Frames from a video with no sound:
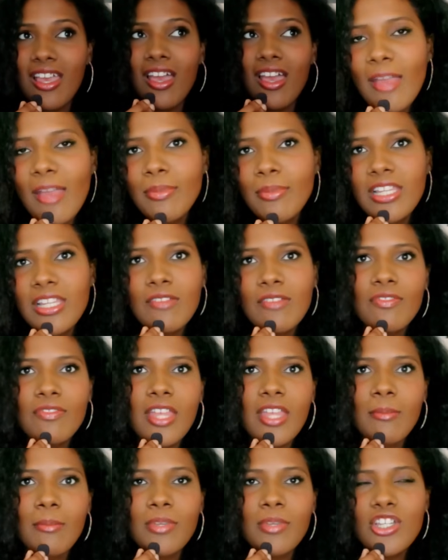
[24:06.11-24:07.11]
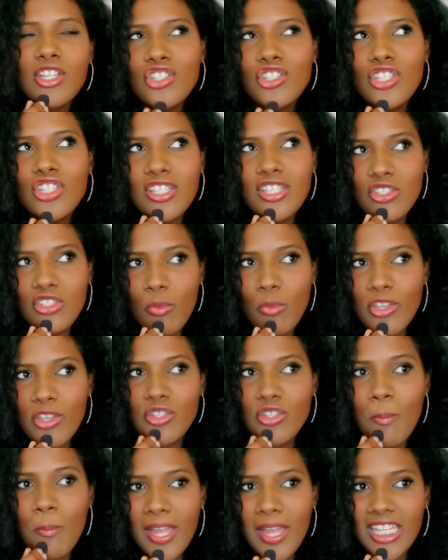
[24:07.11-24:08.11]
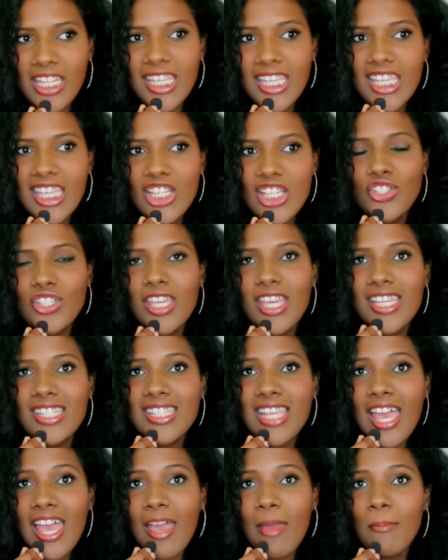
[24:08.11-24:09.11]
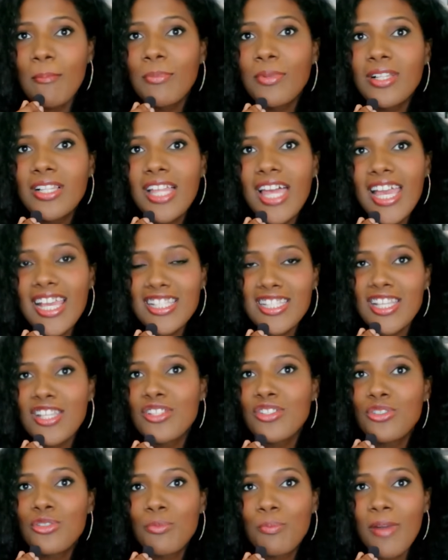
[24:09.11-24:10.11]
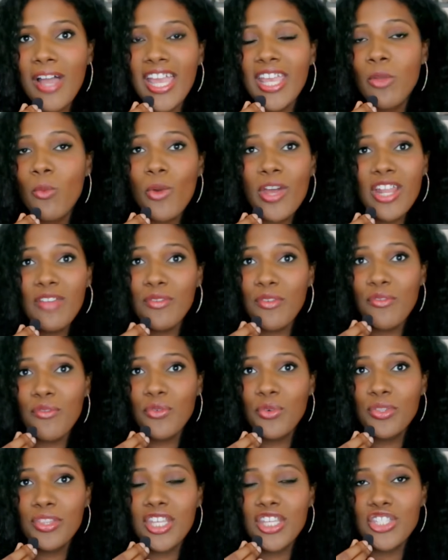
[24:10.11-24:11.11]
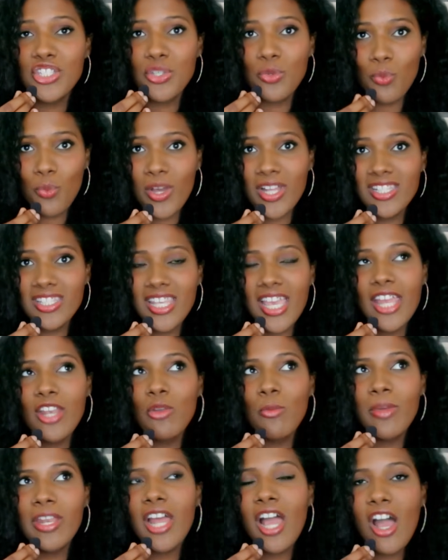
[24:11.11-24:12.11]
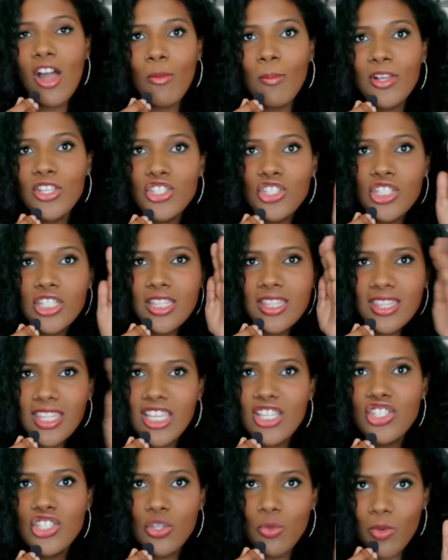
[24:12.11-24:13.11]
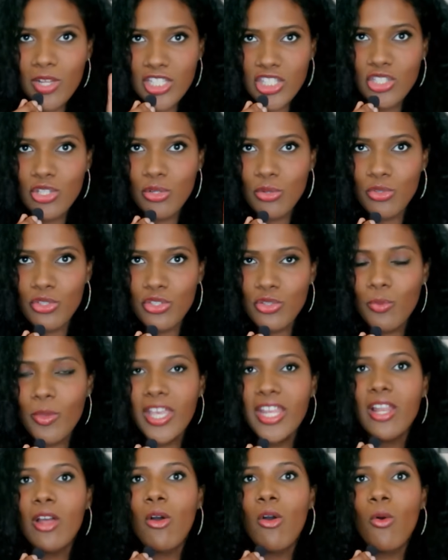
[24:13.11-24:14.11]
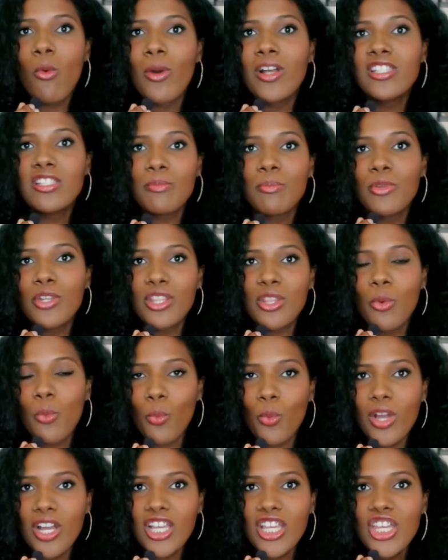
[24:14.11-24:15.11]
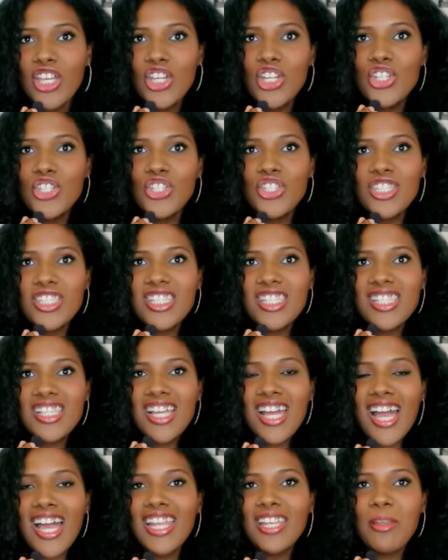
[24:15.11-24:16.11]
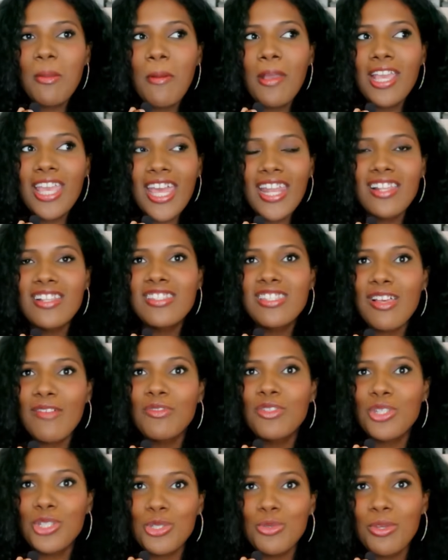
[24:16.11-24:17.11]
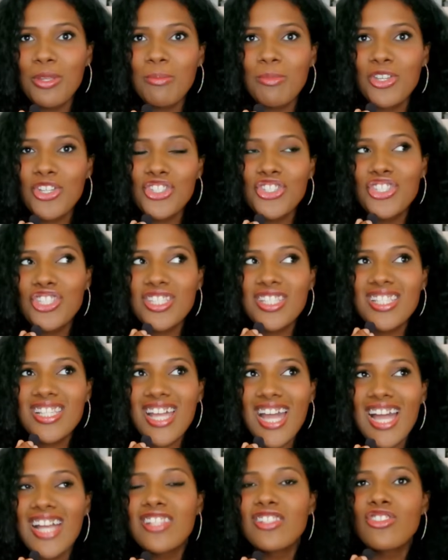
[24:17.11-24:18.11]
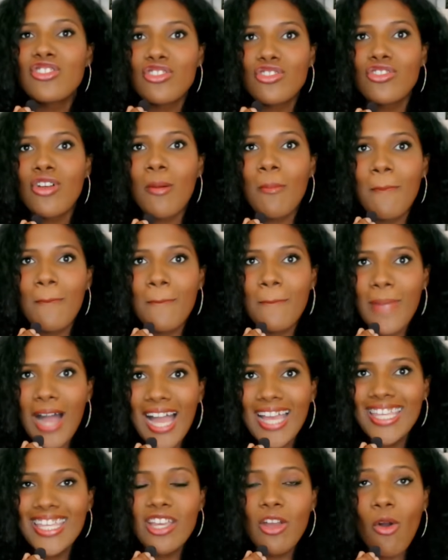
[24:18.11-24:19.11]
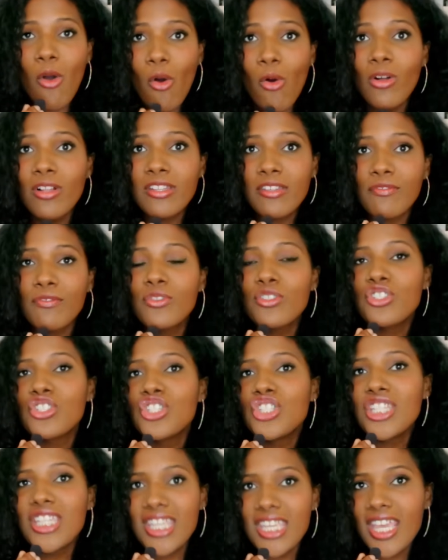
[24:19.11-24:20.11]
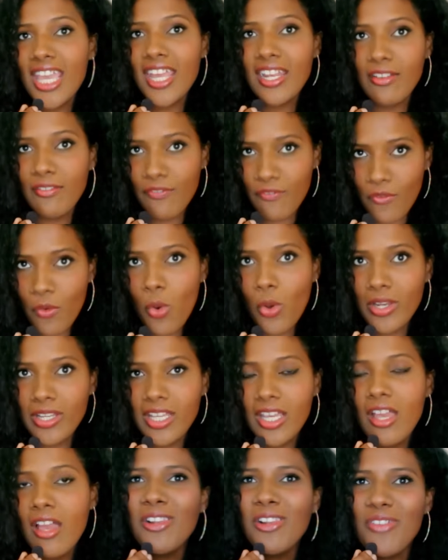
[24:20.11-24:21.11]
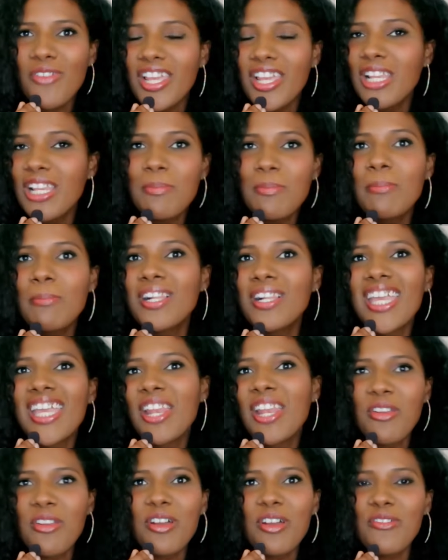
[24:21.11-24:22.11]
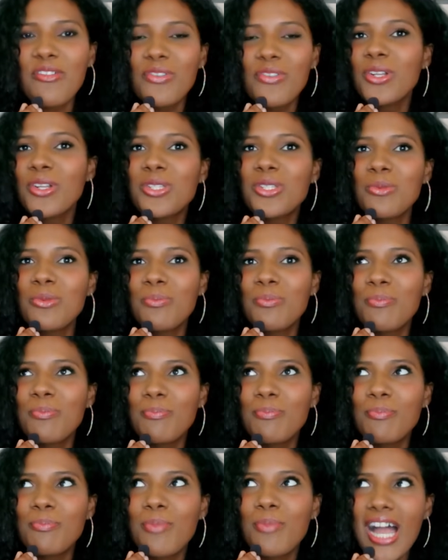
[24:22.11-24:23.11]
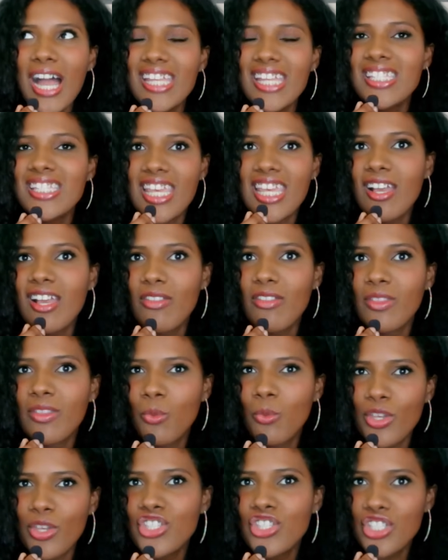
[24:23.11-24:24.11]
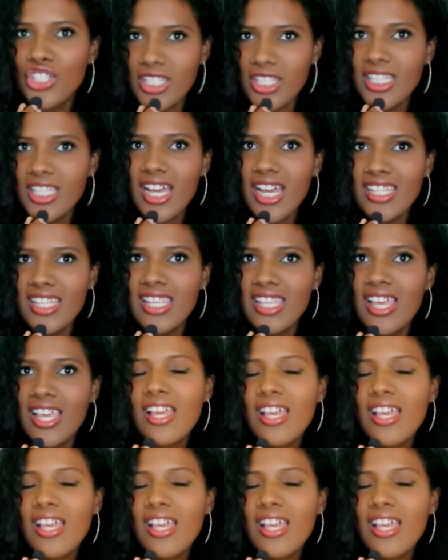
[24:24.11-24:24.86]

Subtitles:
I believe that because she has so much money, she has ample access to buying whatever food that she wants, and no matter how much she thinks she wants to lose weight or wants to put in the work, she just can't get herself to do it because she just can't stop buying all the food she can afford. Normal regular people cannot afford to buy takeout the way she does.